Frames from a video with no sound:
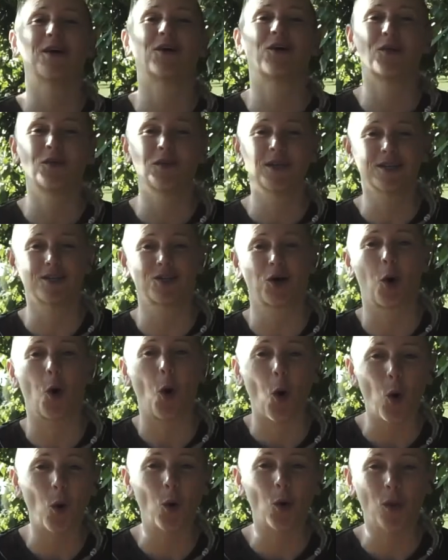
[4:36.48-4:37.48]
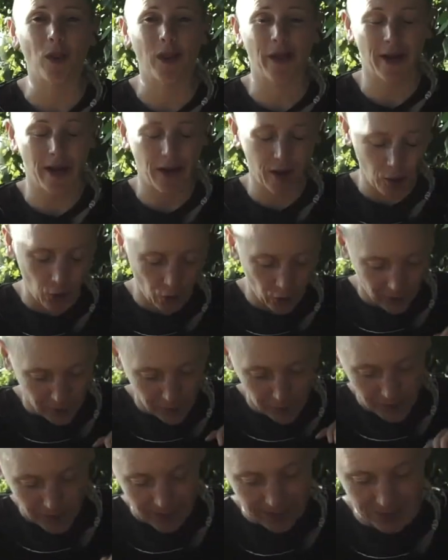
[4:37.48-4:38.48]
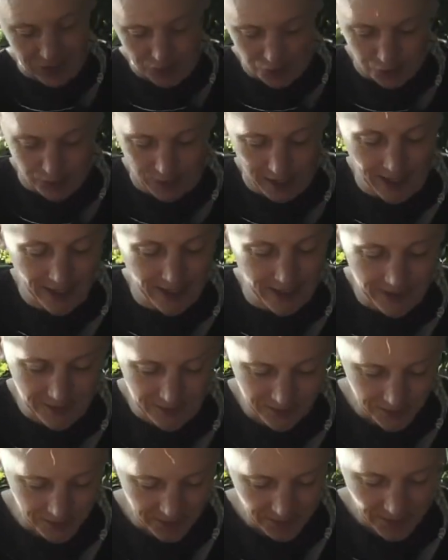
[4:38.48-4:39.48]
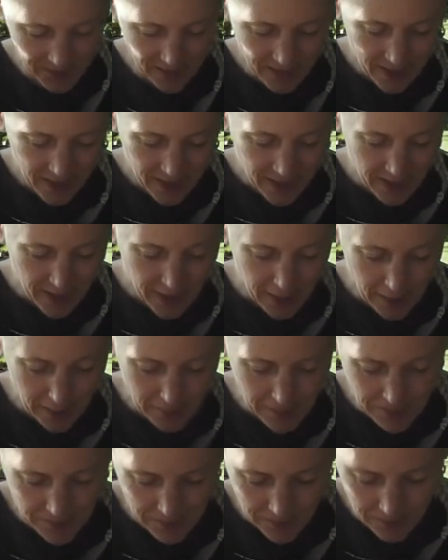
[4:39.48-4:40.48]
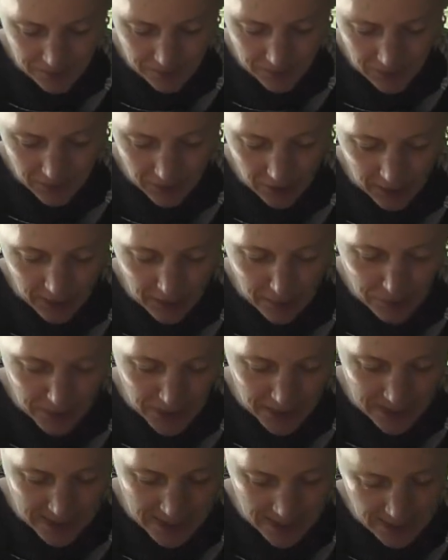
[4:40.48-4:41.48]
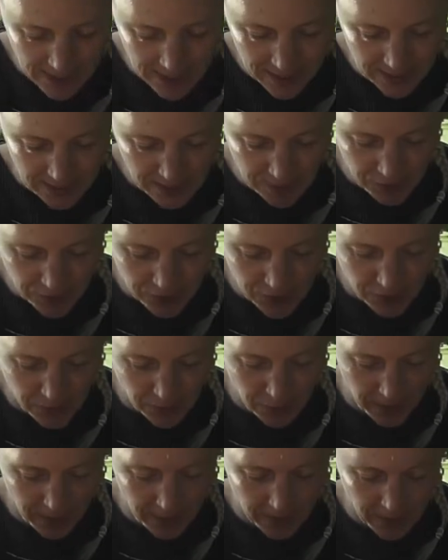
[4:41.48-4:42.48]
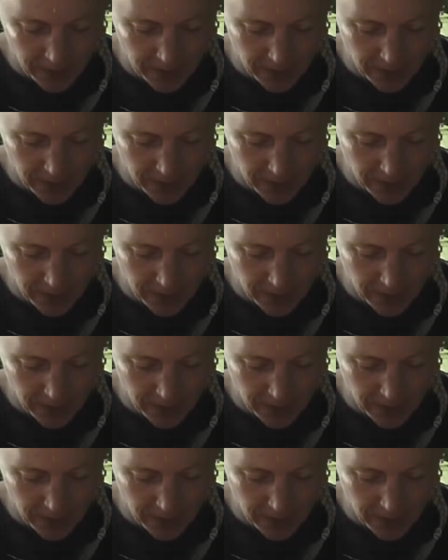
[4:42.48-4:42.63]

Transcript: on this hole that I got in my tunic. Redbad used to be